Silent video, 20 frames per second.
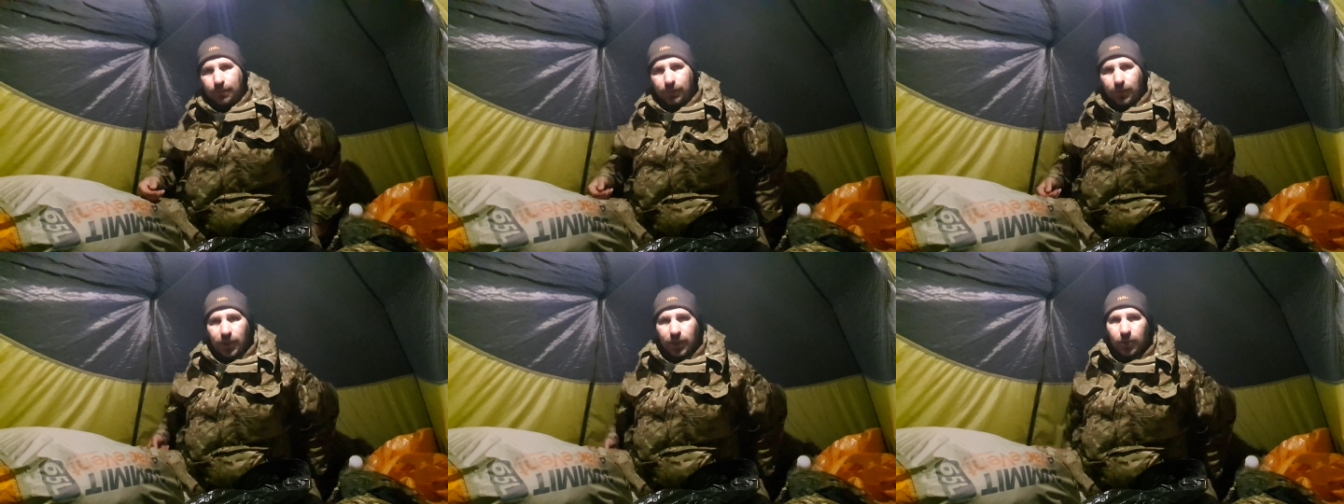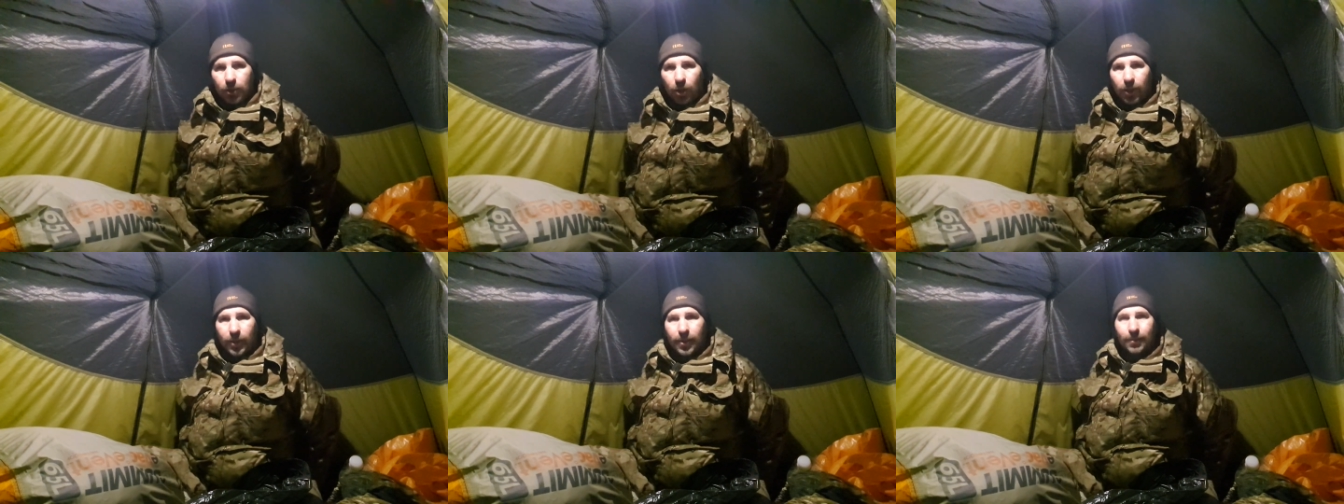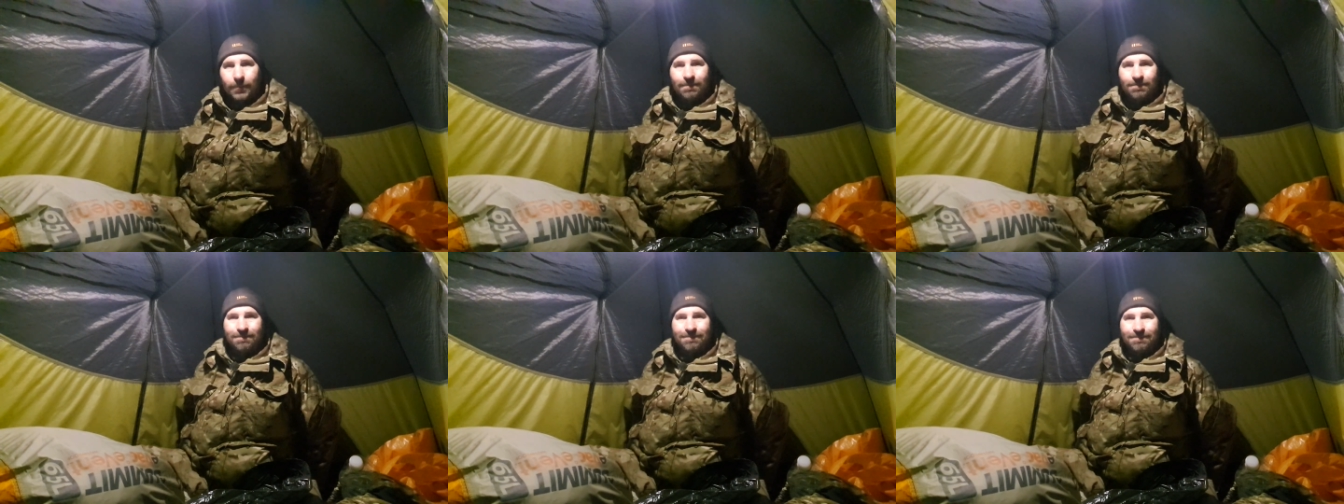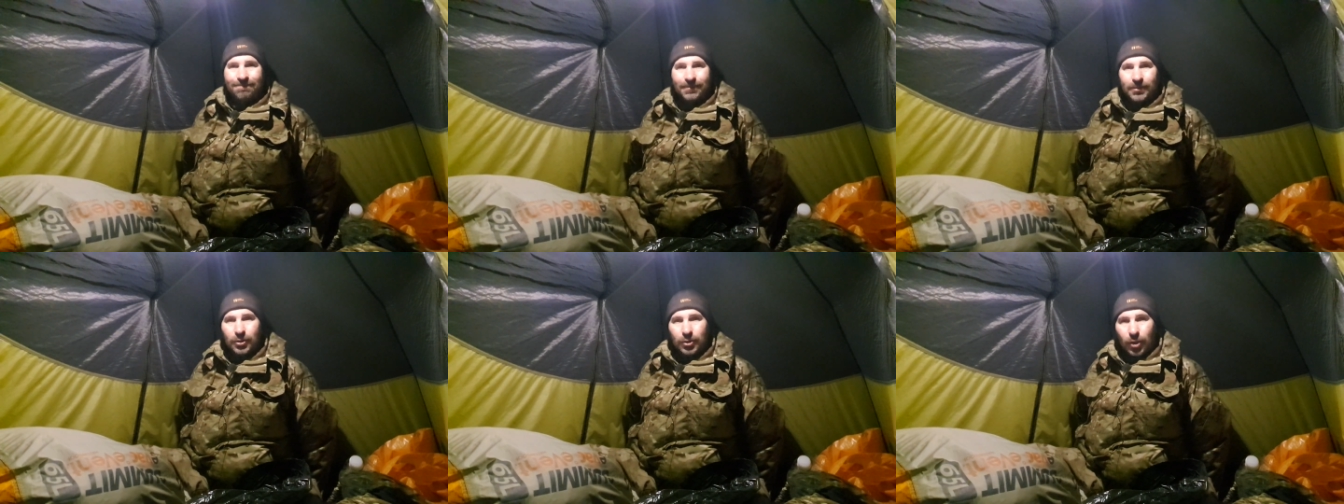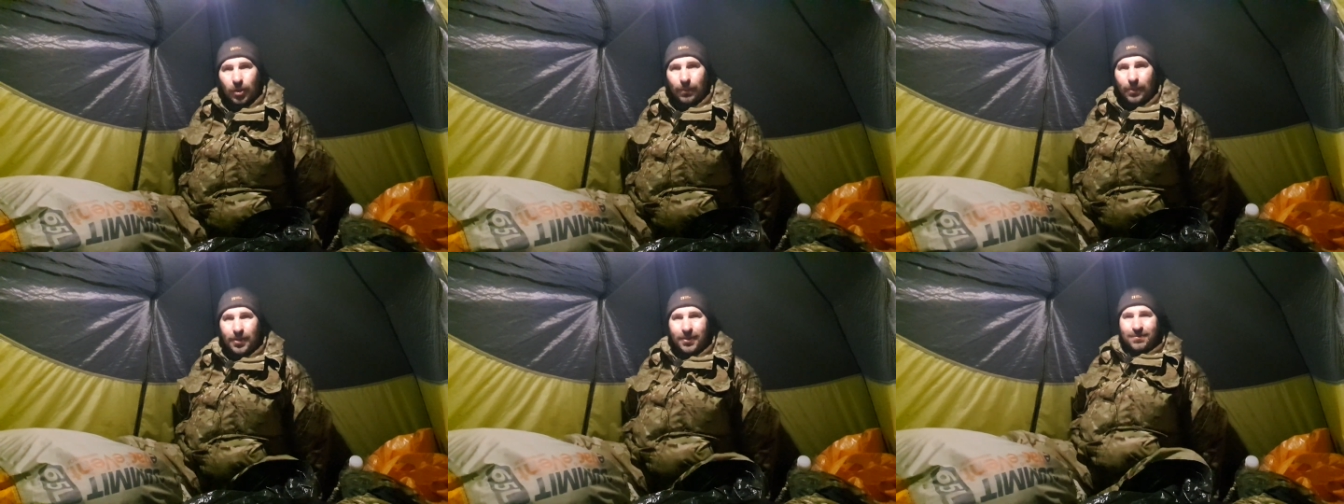Please like,
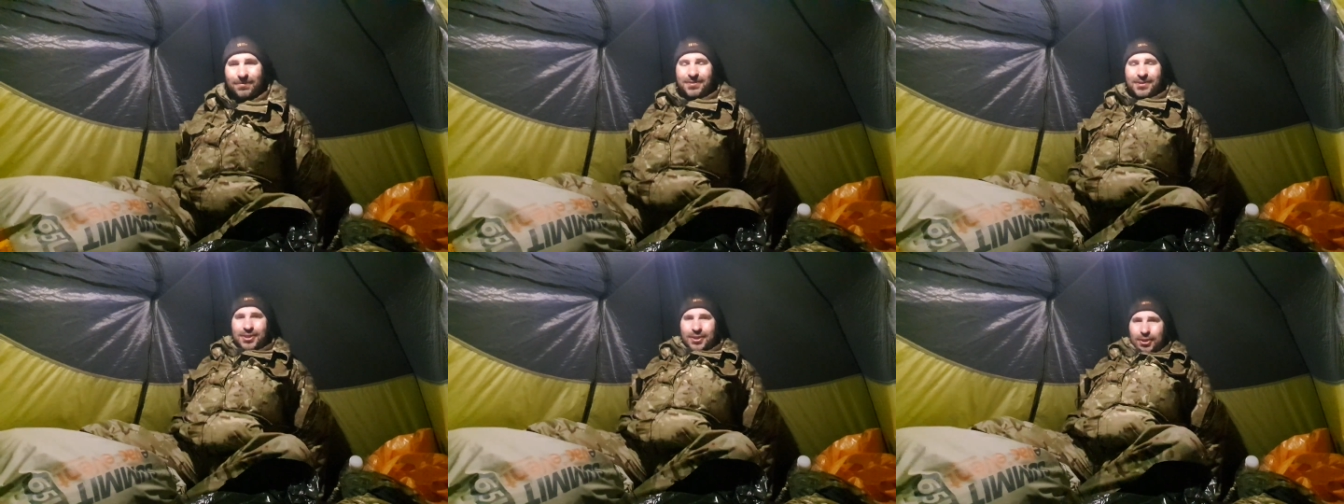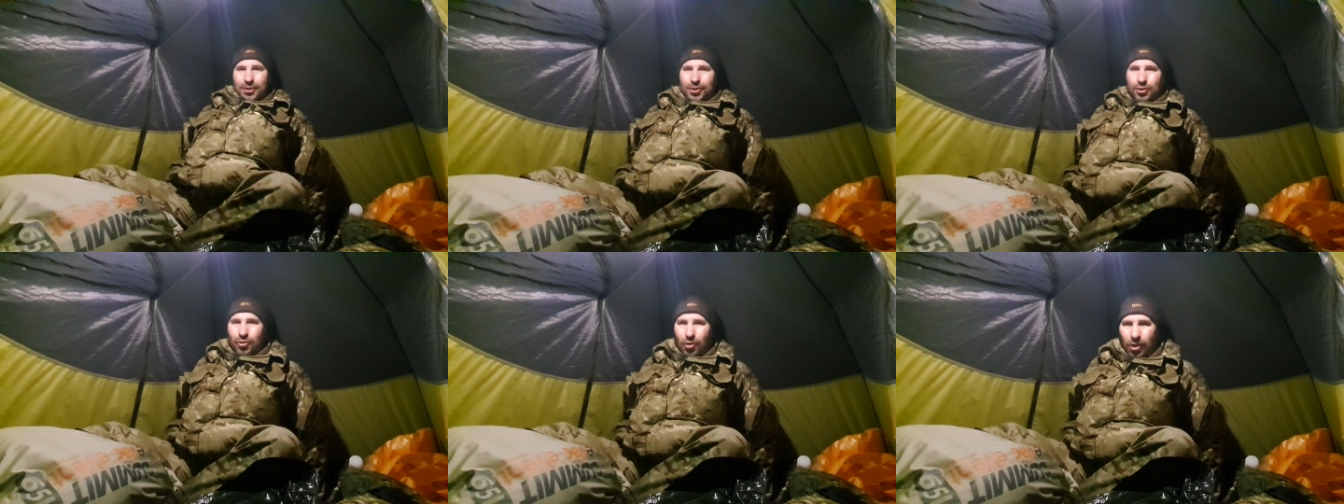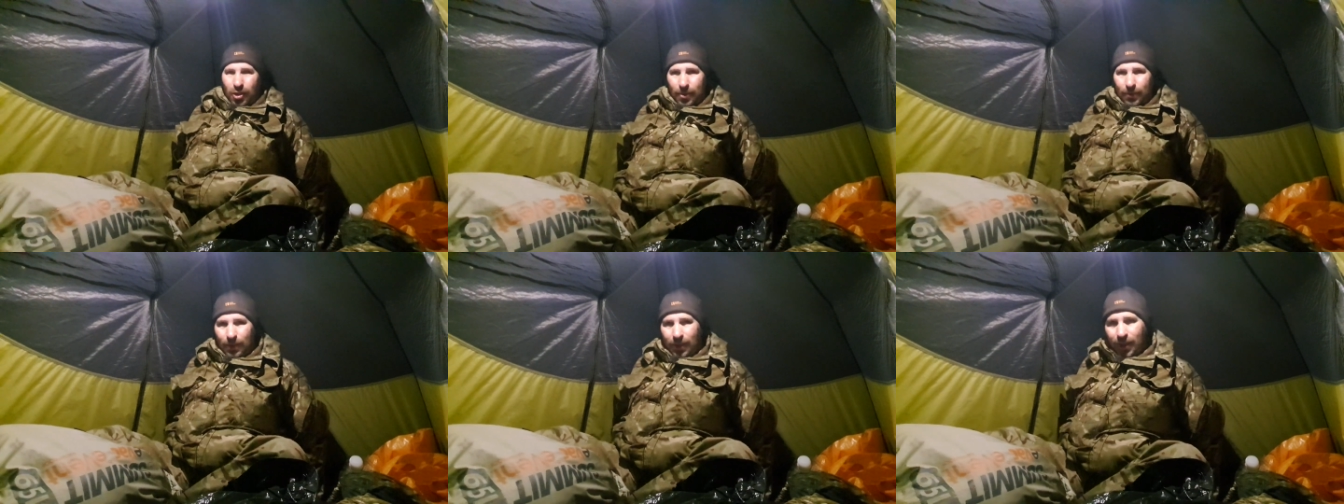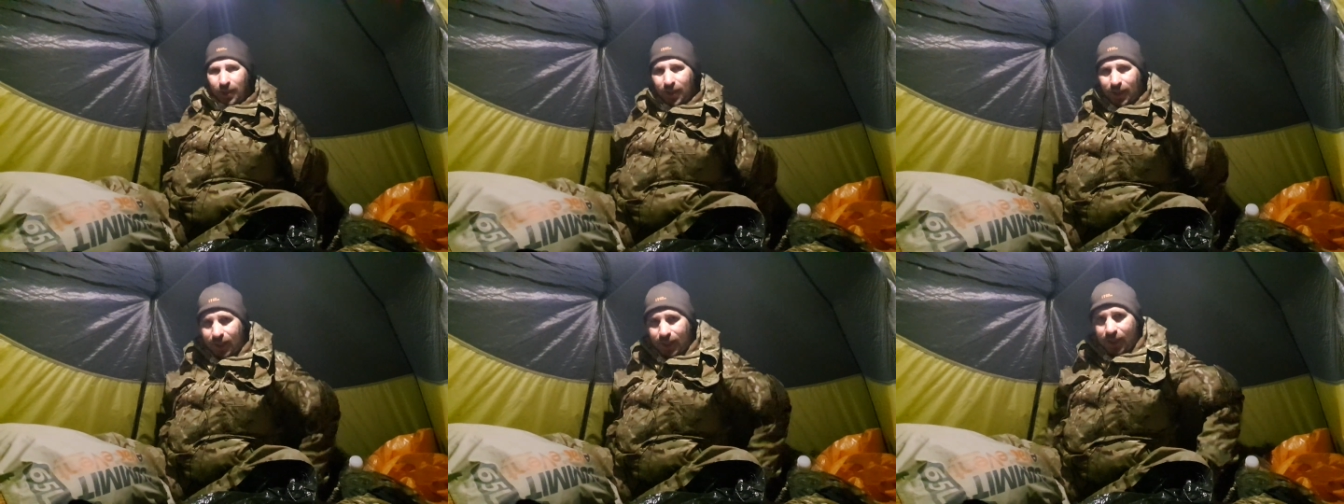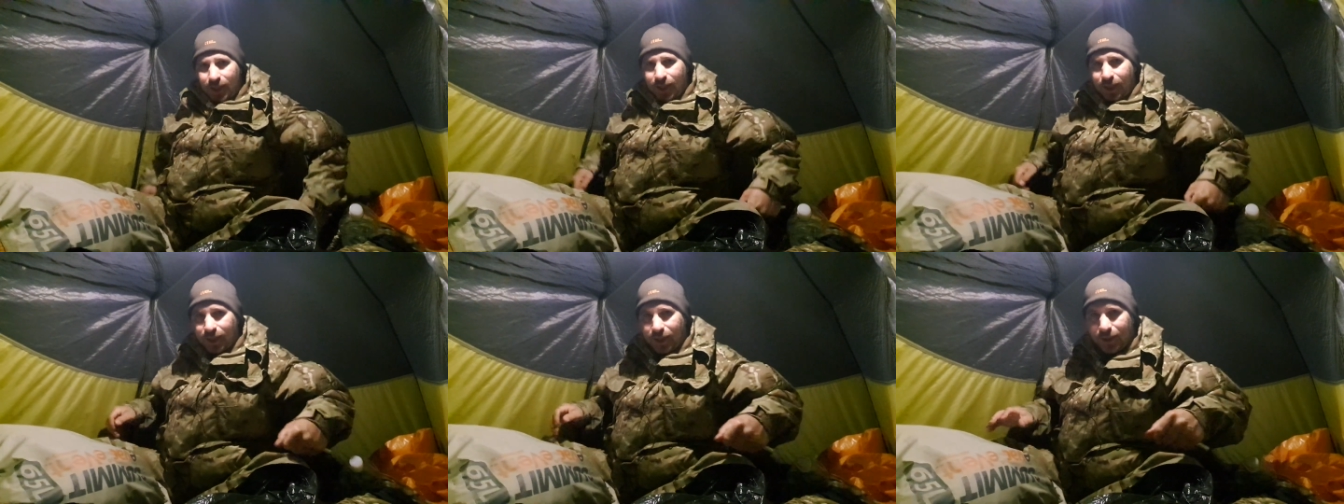comment, subscribe.
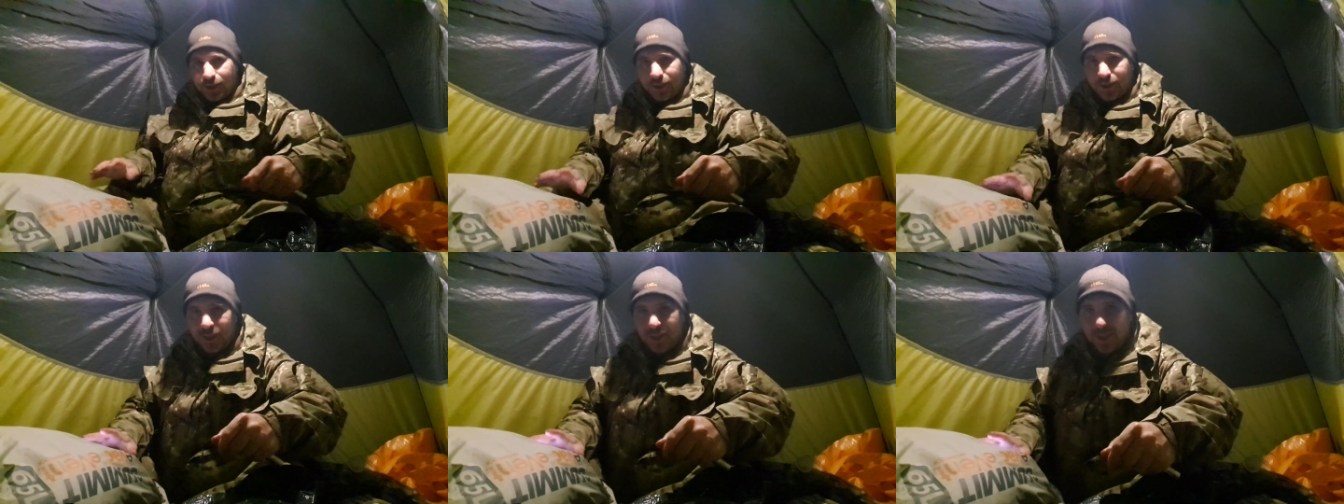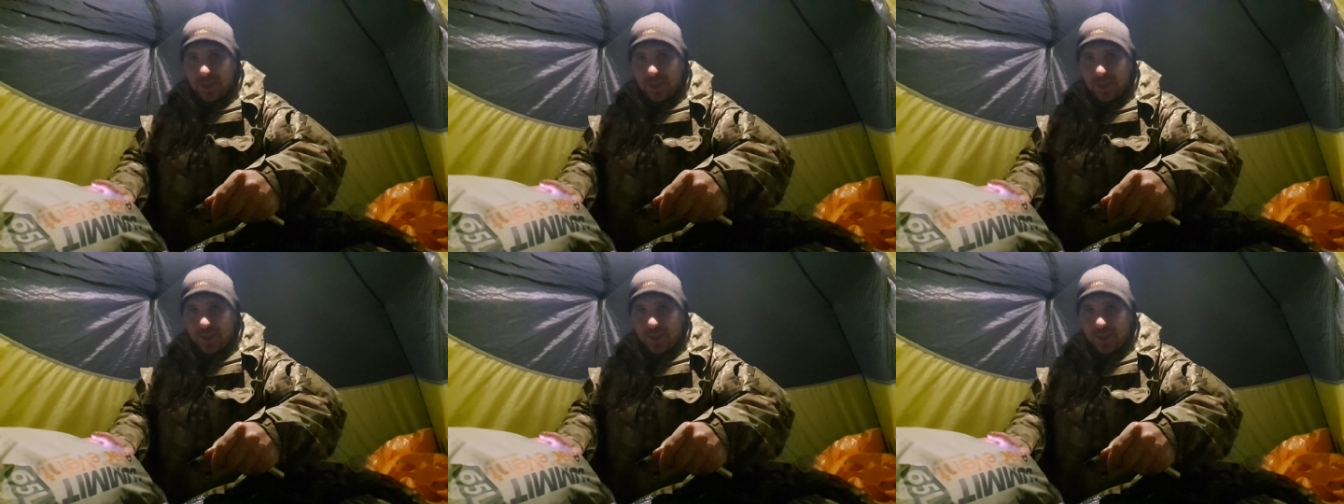I'll see